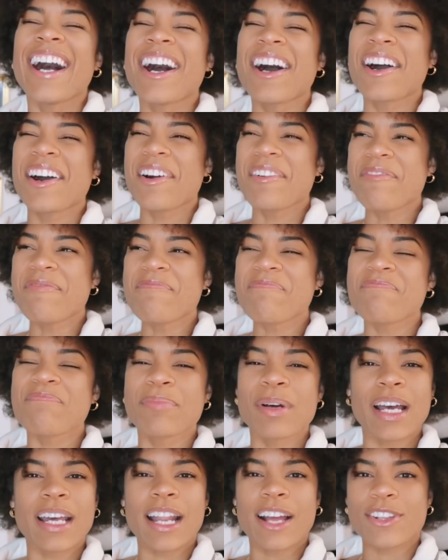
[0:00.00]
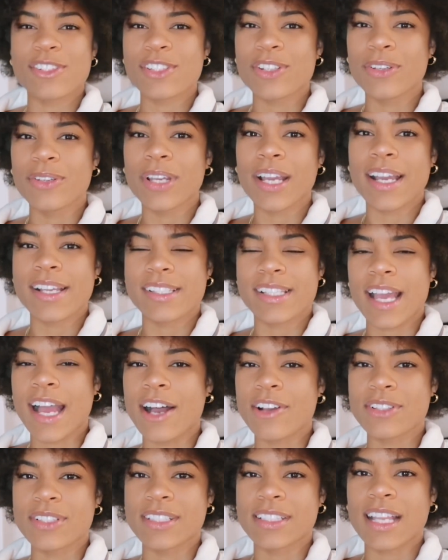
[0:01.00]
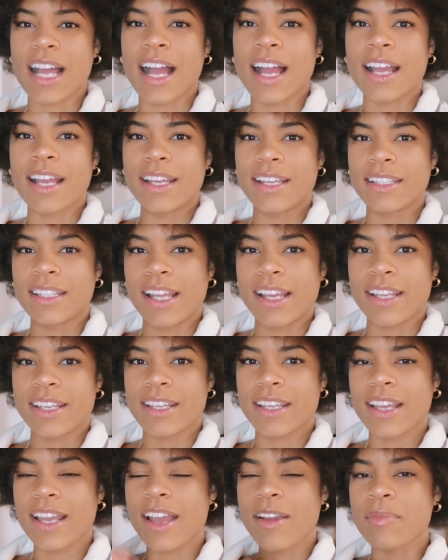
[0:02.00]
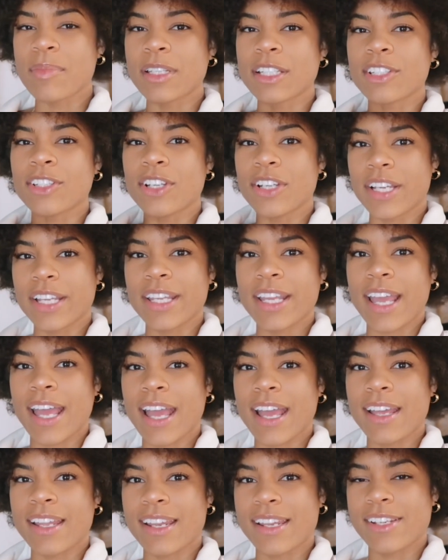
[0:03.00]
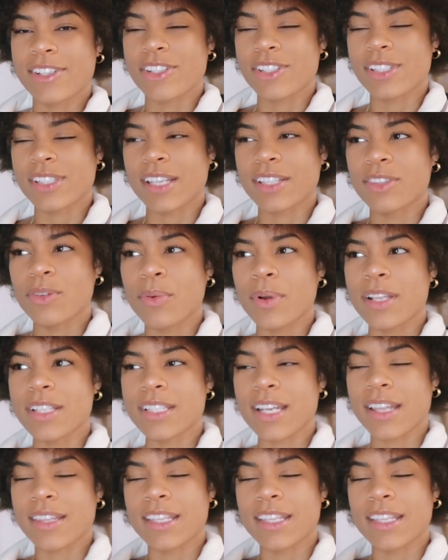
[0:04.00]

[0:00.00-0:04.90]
um but i'll show you guys the houses i like have been looking at and just like the ones that